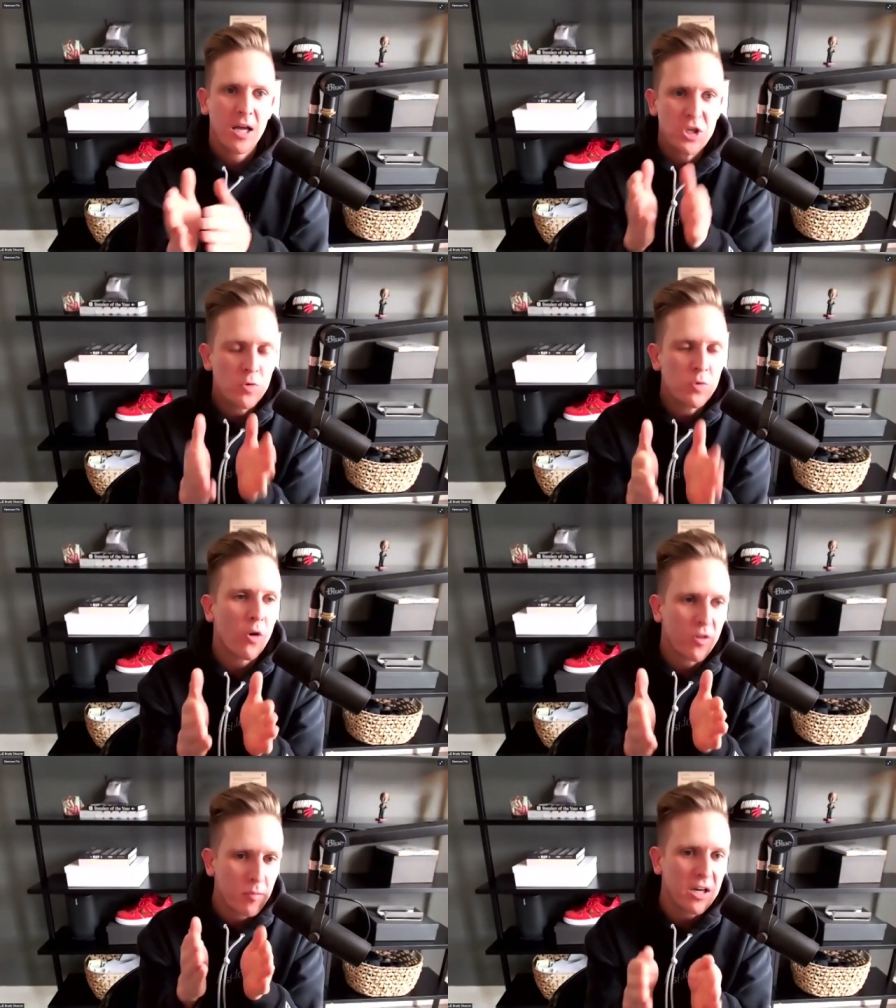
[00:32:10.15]
You
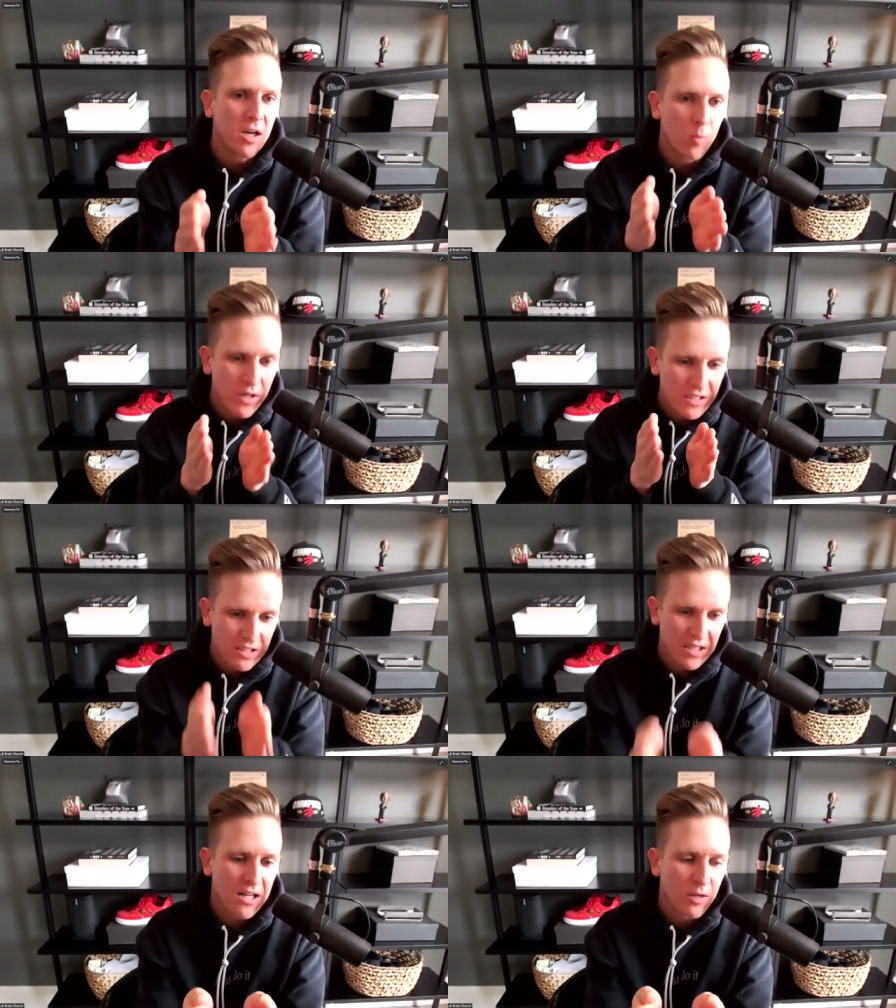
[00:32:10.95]
know, the medium one is
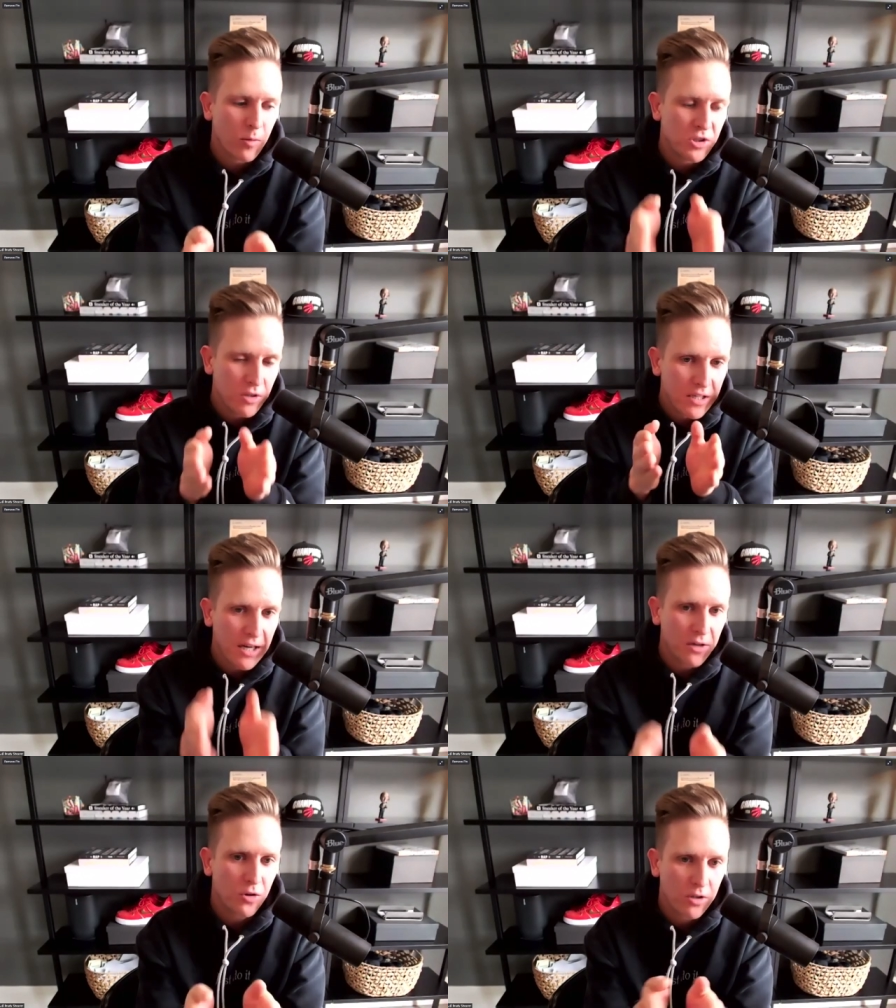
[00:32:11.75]
exactly what you need
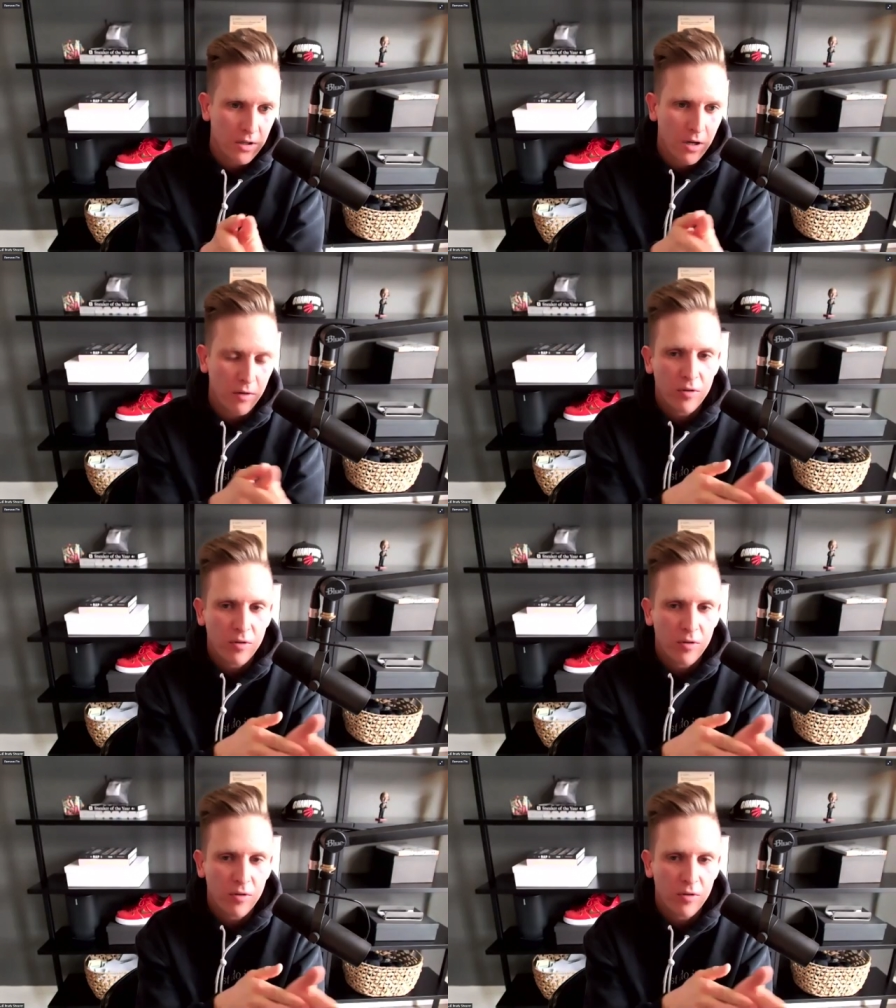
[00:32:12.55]
and good enough.